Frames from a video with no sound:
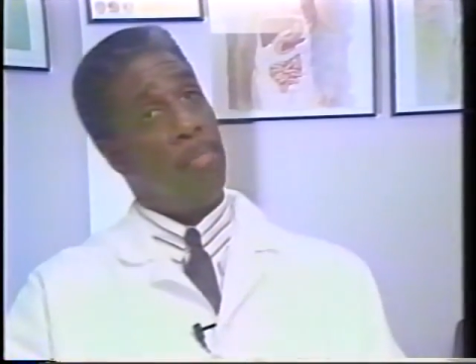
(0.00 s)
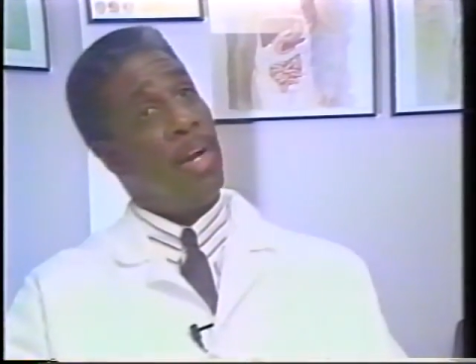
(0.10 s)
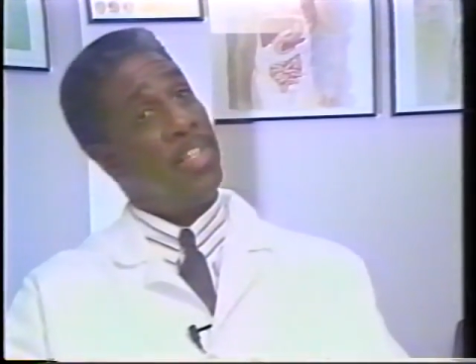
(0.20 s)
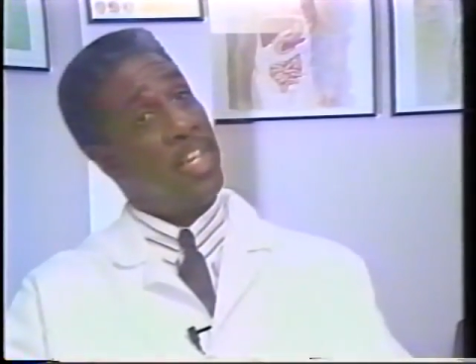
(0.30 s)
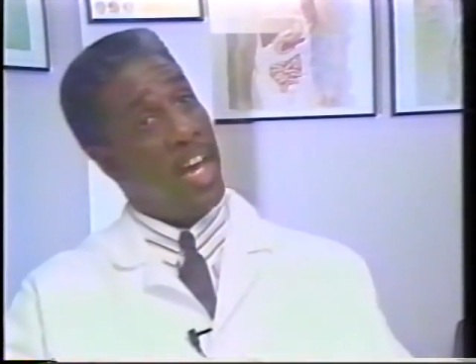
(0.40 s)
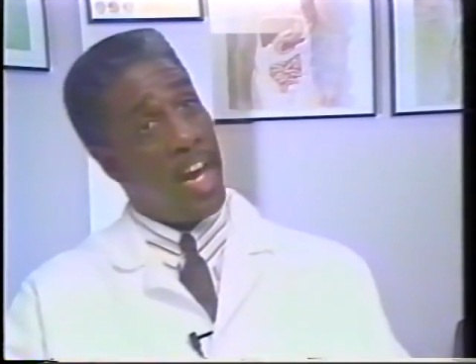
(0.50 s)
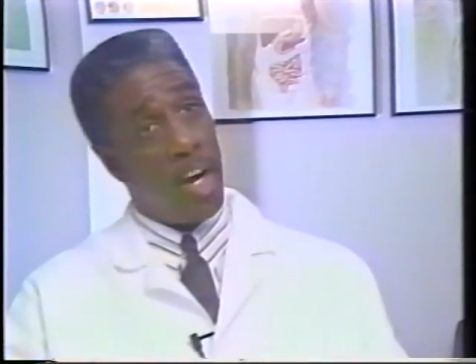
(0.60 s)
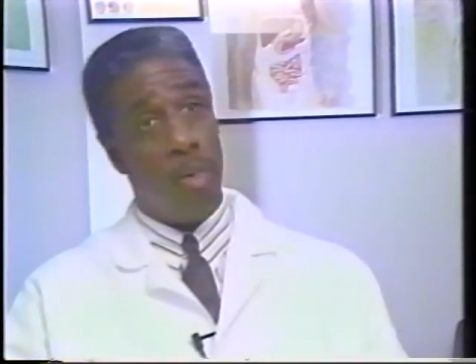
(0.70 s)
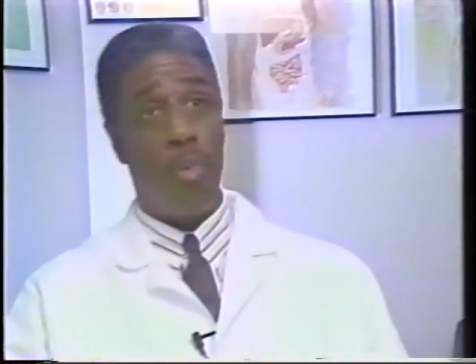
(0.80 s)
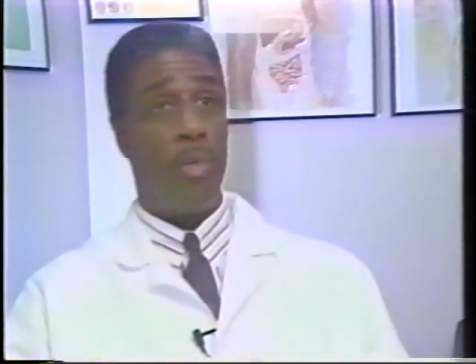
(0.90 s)
They might see
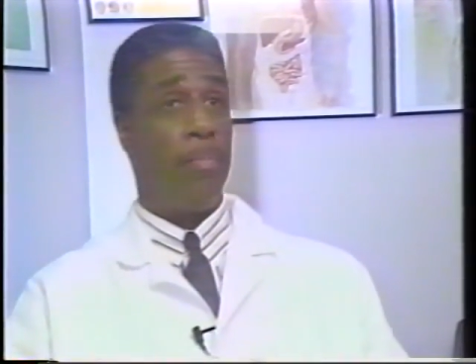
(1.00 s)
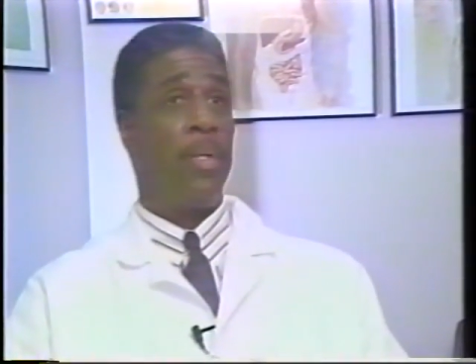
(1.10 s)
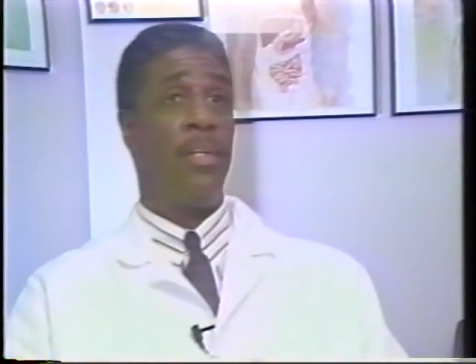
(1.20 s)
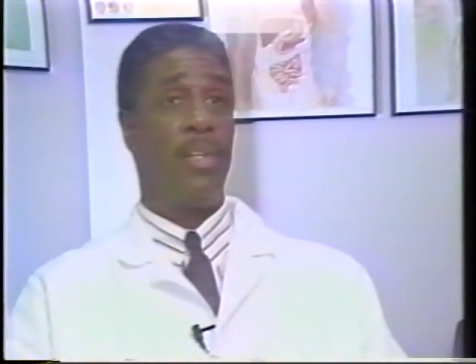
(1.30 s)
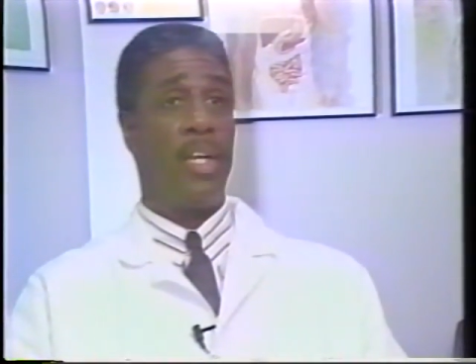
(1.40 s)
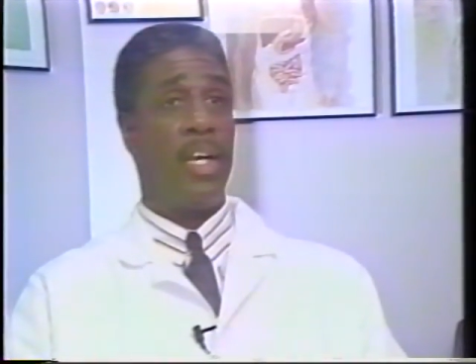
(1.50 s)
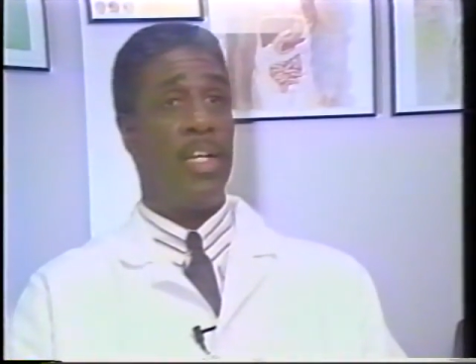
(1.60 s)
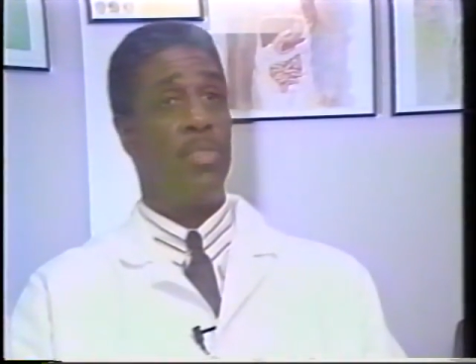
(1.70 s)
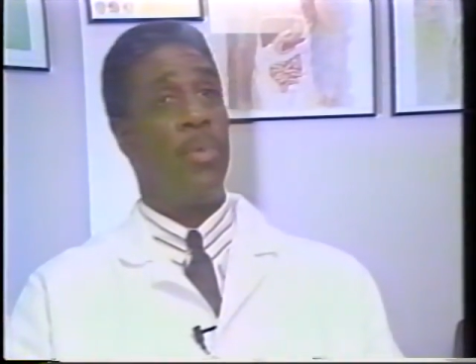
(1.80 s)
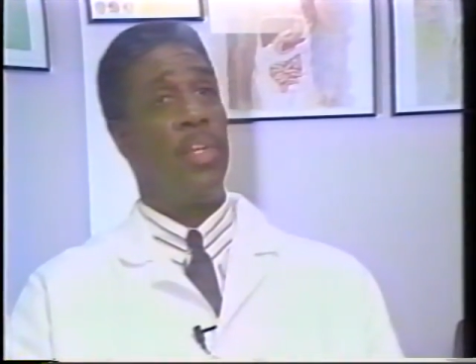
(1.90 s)
hair on their
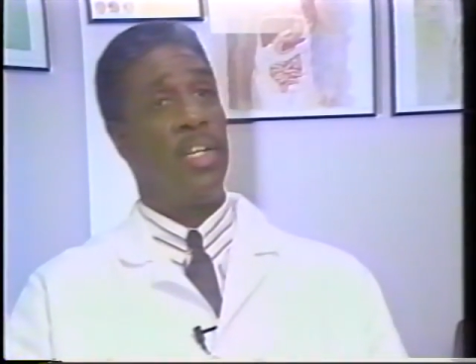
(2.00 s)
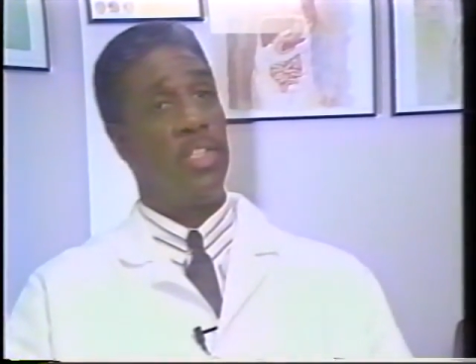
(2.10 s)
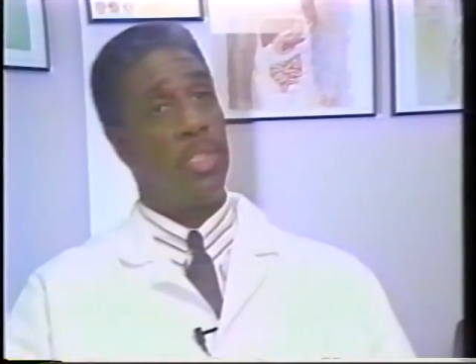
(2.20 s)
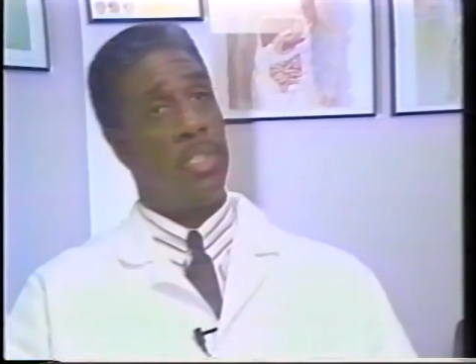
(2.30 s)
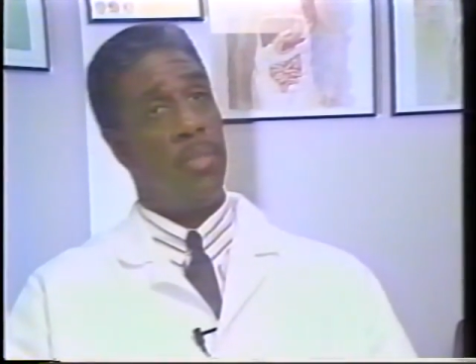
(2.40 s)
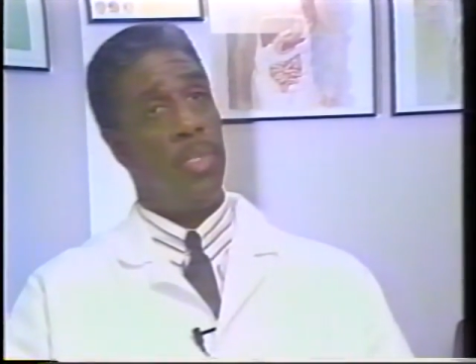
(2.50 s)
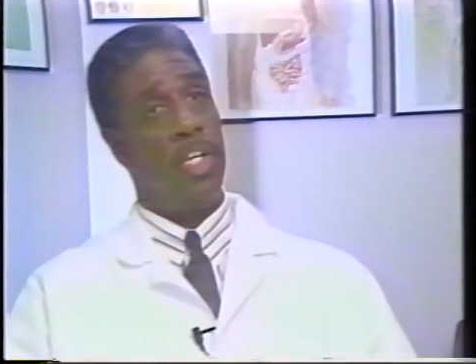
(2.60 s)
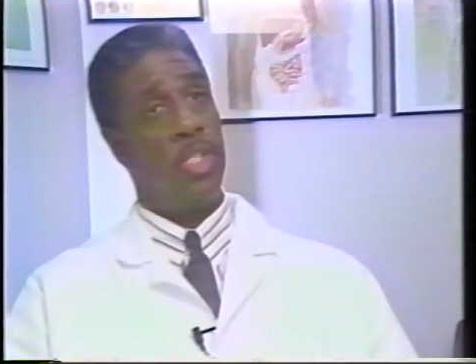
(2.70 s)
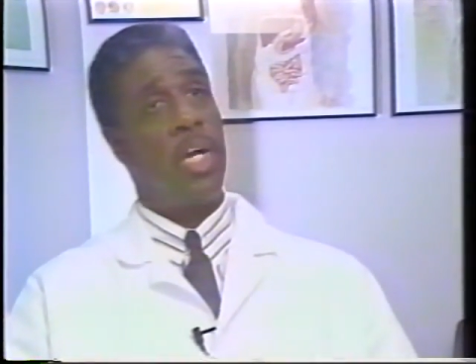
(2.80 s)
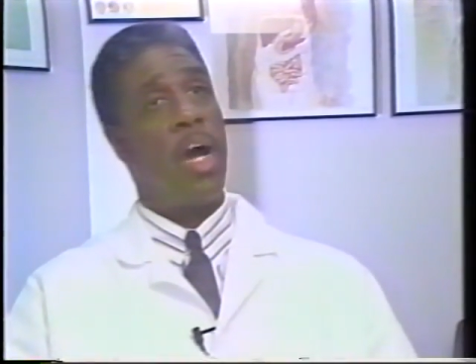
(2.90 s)
pillowcase when
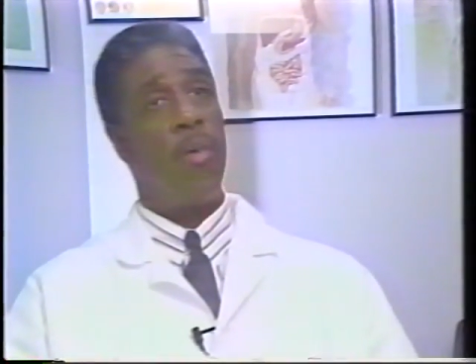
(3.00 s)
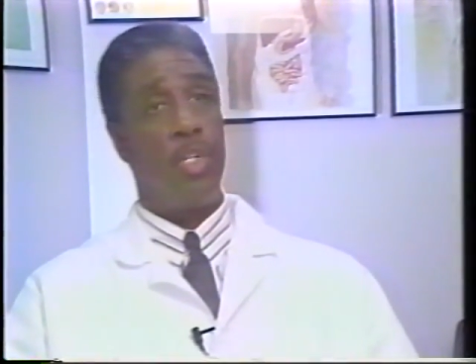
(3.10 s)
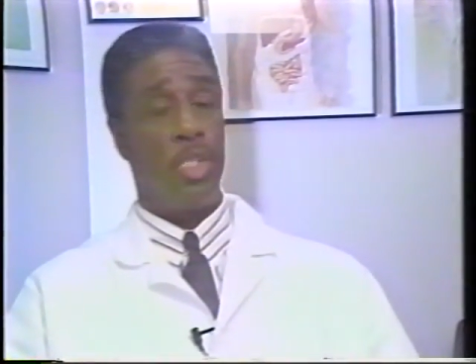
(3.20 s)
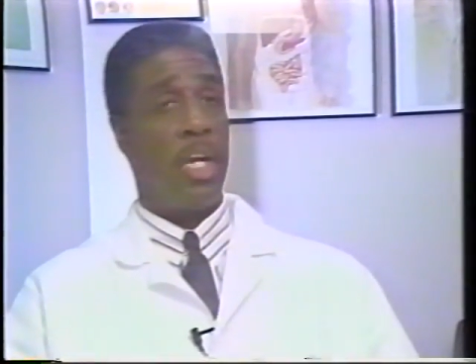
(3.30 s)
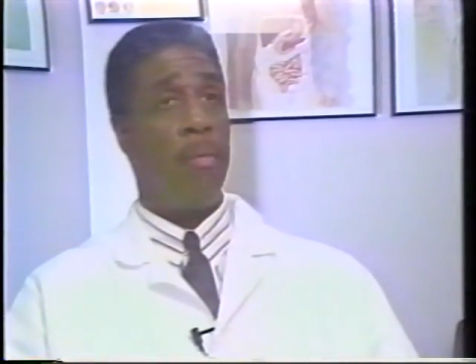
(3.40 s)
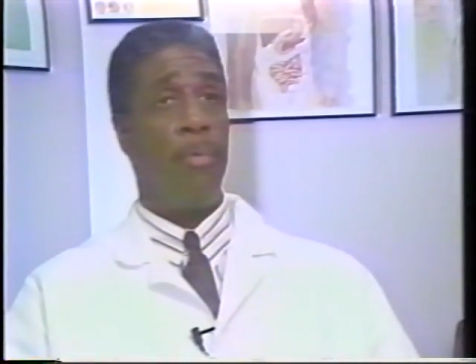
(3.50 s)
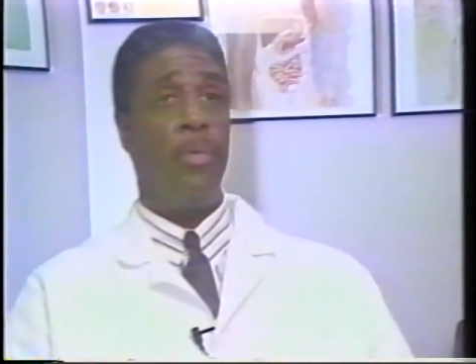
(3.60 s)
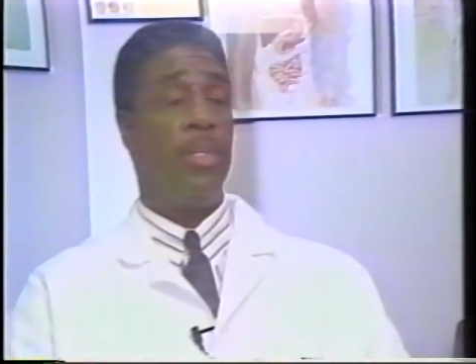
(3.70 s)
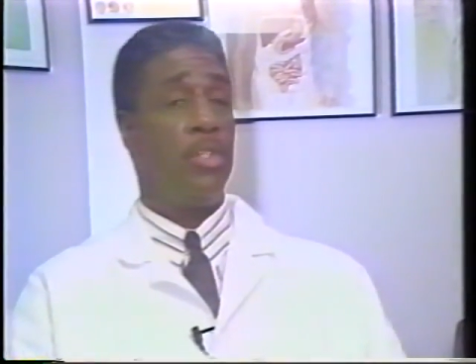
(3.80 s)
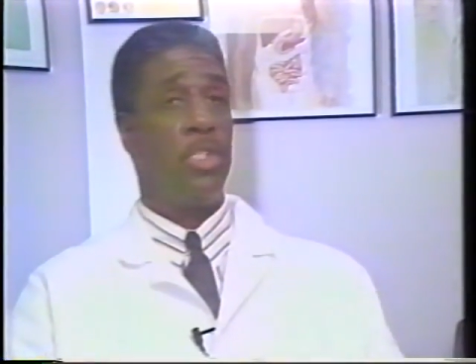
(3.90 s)
they shower and
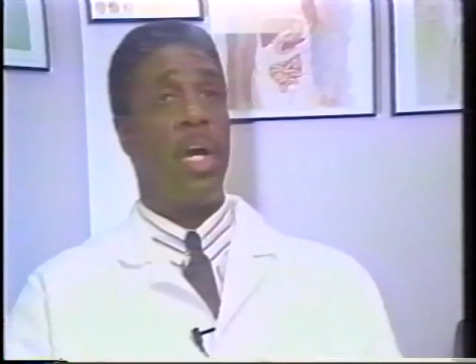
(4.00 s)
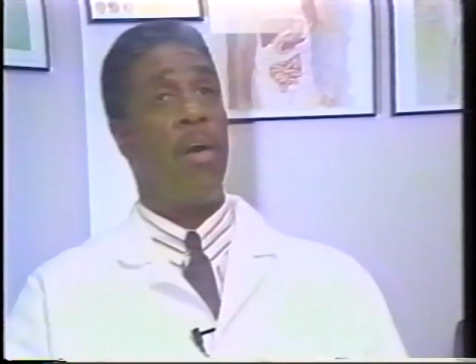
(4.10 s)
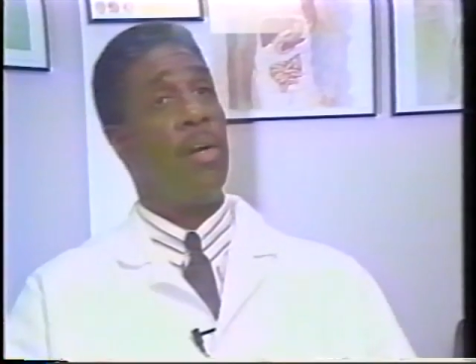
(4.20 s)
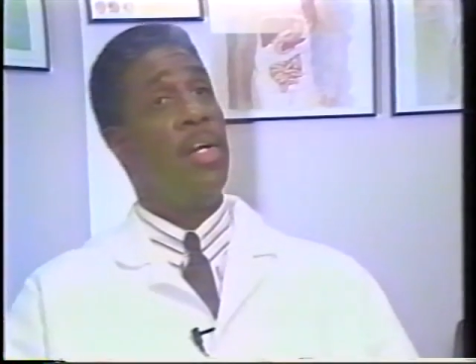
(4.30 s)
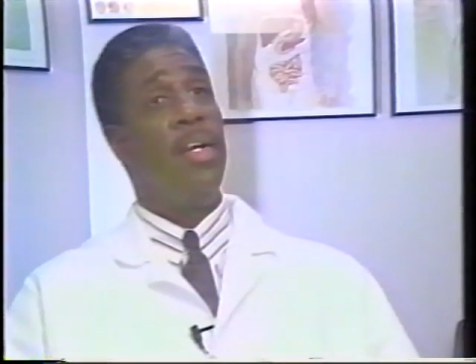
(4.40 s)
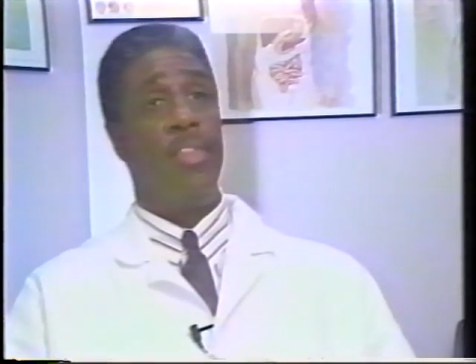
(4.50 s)
shampoo in the shower.